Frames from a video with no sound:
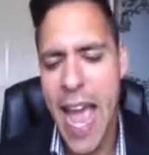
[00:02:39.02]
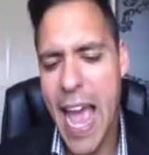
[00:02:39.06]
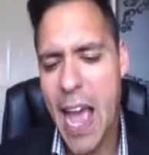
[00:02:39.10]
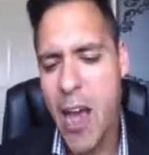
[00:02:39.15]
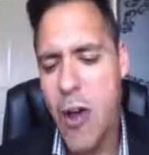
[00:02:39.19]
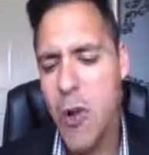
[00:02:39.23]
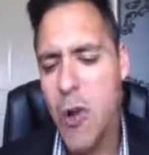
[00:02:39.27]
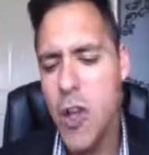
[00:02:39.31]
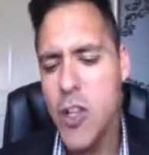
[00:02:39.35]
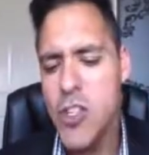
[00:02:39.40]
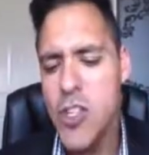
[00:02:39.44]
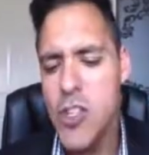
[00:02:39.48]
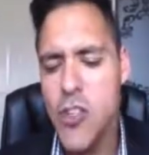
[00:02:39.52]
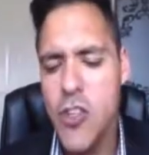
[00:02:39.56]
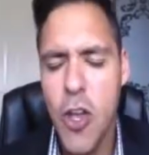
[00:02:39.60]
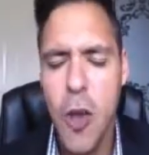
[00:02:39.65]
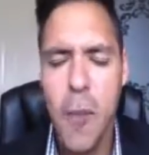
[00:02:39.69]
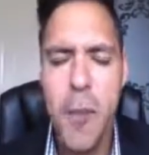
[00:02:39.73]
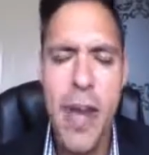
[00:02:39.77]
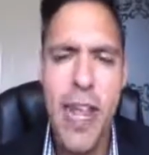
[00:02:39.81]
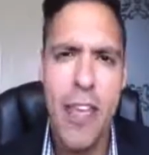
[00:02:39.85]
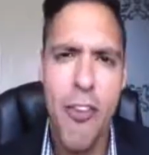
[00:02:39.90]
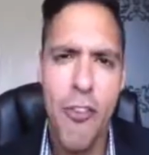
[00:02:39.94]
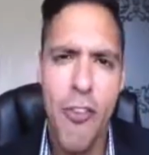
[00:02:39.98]
how to
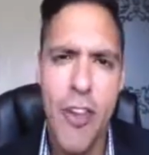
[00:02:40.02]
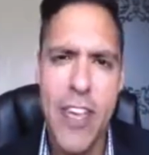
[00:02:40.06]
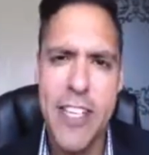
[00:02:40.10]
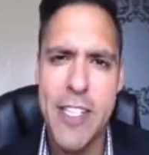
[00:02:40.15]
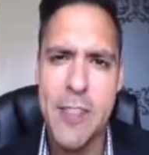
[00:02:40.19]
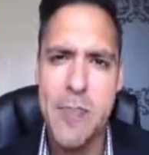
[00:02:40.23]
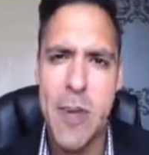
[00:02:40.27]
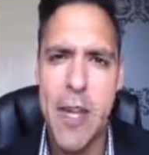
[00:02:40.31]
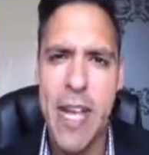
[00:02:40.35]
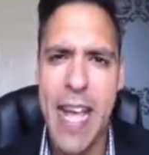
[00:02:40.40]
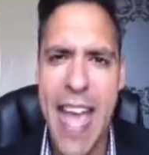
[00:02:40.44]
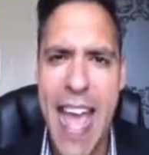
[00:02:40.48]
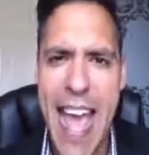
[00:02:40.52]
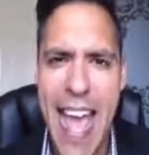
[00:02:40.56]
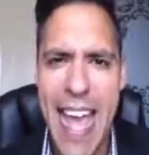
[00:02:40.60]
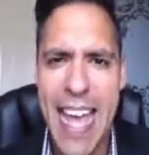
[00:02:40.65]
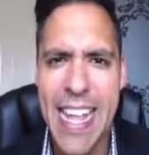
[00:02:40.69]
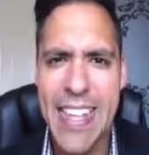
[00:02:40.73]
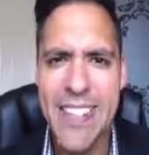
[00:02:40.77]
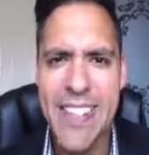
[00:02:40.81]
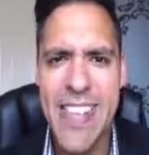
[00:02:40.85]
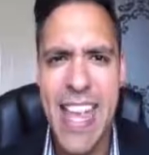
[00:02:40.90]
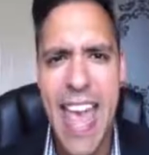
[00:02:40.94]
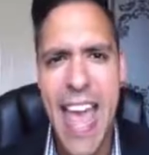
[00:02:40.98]
dominate Facebook
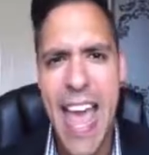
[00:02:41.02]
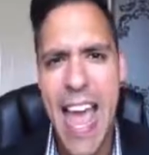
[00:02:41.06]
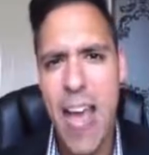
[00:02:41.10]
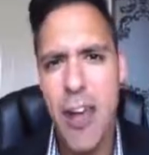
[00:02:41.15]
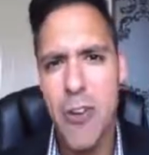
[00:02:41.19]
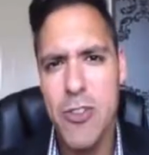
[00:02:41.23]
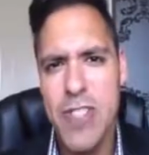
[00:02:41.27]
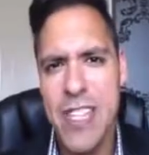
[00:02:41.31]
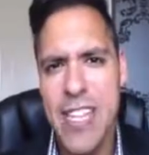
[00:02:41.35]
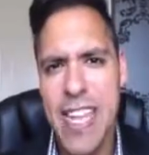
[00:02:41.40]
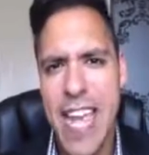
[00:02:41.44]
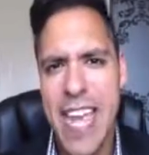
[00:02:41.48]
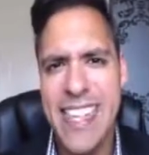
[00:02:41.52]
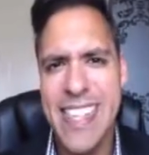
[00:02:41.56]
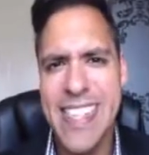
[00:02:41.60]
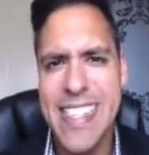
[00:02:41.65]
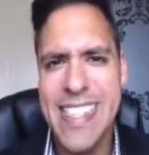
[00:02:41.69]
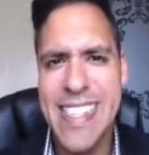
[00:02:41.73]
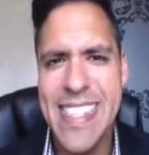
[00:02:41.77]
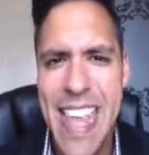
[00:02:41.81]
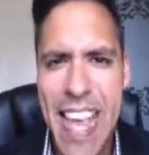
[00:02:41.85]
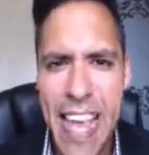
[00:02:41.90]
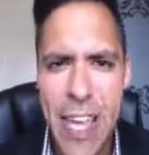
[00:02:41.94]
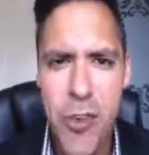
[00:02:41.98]
ads, how to get
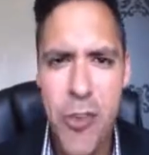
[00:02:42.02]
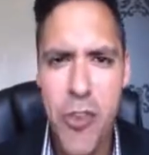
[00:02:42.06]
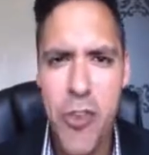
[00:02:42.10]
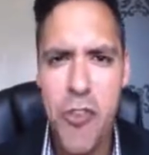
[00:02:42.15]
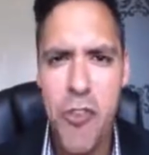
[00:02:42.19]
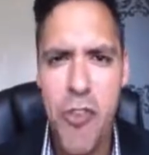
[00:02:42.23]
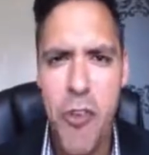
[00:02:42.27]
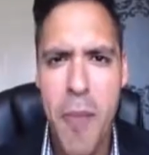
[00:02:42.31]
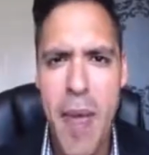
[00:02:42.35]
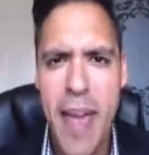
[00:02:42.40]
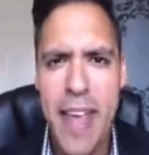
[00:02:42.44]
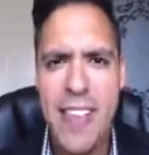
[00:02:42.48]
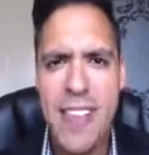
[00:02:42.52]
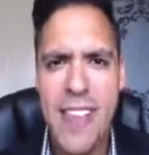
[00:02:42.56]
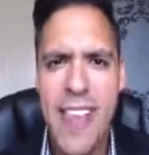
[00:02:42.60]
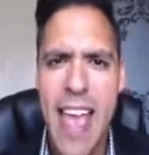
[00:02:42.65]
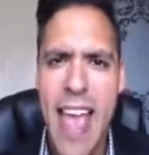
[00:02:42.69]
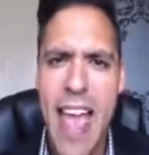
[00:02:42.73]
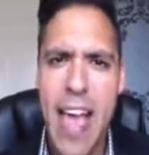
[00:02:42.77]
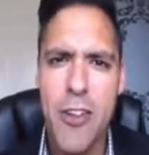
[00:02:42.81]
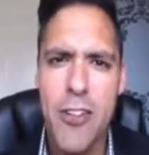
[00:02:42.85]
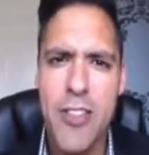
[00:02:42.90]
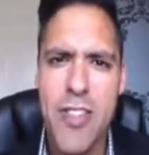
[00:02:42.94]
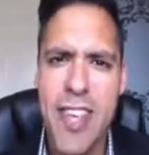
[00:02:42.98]
sales from ads,
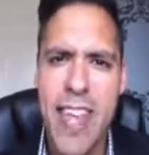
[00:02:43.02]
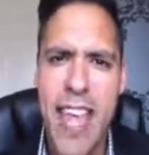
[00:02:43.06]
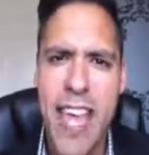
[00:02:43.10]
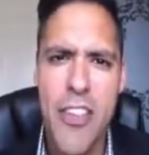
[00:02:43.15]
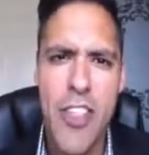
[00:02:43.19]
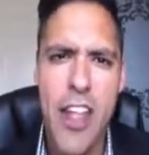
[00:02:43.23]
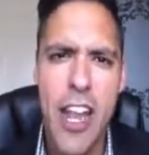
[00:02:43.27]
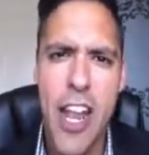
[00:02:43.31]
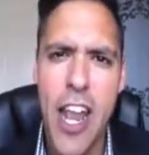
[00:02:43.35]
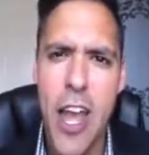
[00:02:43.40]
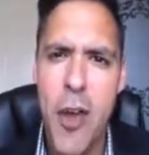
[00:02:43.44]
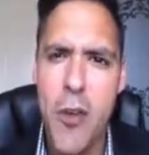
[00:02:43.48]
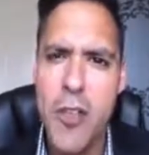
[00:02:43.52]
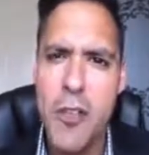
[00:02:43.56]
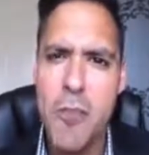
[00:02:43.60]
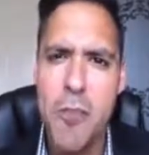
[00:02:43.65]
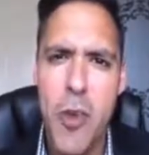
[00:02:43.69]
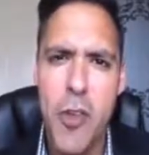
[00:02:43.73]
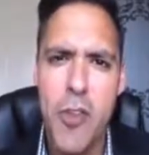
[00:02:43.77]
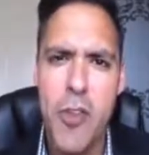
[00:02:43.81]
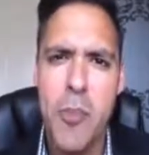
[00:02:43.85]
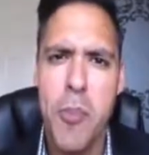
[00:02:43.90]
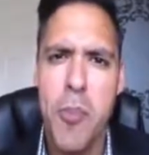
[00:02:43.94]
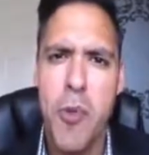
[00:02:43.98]
how to get the lowest
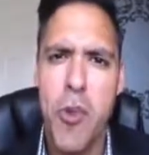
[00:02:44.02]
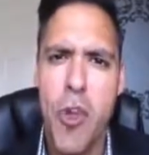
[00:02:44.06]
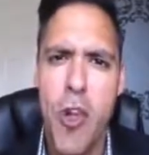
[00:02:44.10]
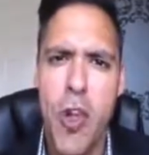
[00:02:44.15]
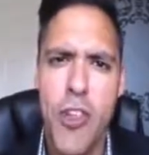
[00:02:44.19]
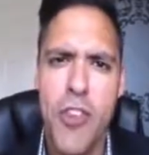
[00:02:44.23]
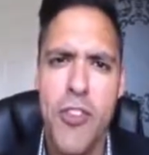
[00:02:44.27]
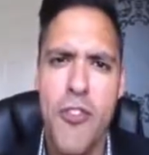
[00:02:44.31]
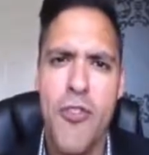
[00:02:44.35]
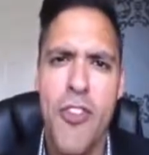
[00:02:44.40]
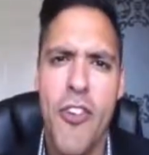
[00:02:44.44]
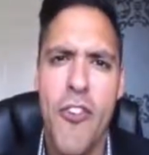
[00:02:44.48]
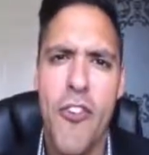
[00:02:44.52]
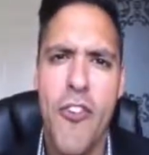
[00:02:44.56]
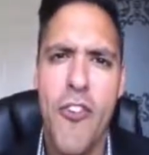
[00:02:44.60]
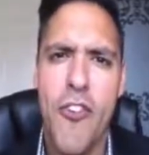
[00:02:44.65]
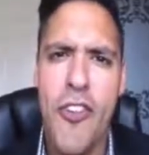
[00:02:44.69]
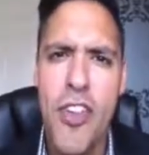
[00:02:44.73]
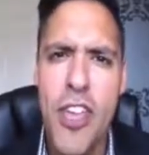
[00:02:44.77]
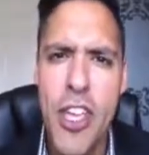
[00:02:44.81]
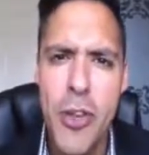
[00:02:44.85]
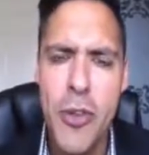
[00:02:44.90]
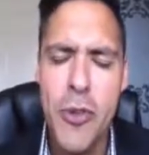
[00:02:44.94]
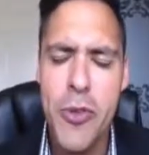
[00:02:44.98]
possible cost for
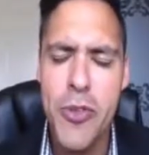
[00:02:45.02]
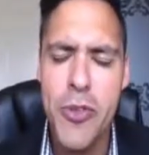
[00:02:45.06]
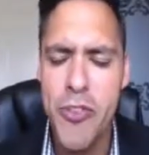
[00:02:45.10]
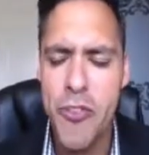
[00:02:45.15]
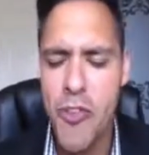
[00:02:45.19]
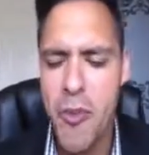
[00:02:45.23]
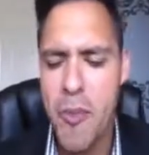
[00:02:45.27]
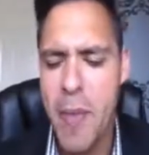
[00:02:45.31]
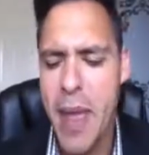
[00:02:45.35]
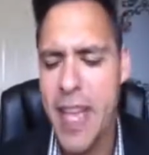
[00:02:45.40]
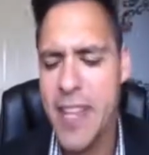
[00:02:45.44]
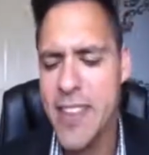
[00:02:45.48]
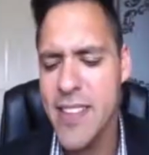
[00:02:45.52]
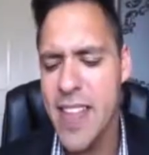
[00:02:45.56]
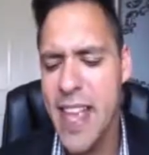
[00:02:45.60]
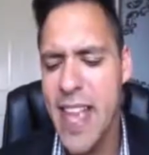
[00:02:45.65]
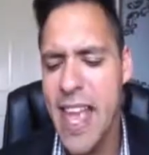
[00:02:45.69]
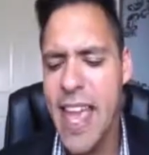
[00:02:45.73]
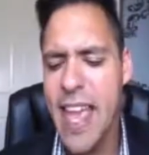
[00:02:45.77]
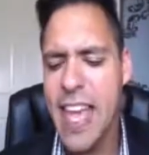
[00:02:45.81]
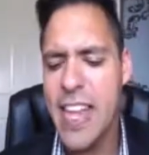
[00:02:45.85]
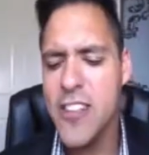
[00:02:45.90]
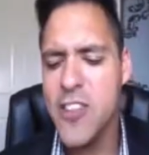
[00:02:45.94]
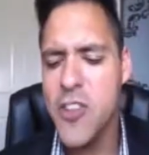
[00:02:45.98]
views from ads.
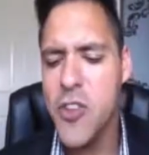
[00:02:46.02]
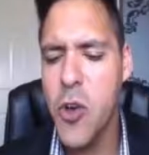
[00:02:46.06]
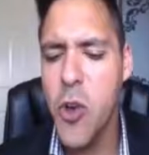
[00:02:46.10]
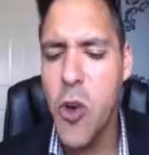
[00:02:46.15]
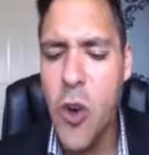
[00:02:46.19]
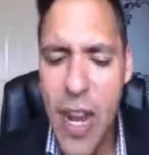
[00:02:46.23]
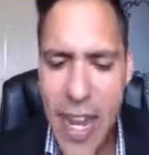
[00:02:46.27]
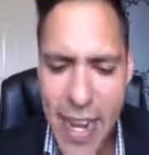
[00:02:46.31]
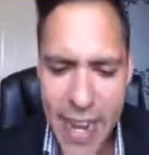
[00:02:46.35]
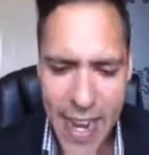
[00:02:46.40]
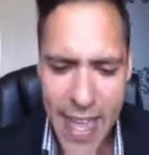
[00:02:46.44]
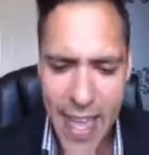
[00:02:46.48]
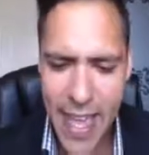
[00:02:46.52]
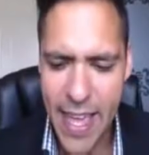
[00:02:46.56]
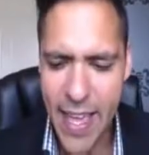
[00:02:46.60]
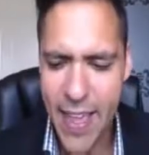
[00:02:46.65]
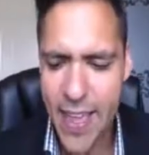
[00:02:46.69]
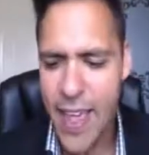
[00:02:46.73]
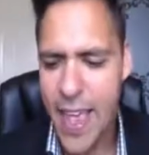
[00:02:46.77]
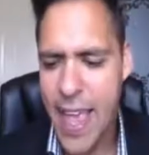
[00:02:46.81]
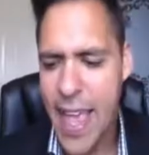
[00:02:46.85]
It's all in here.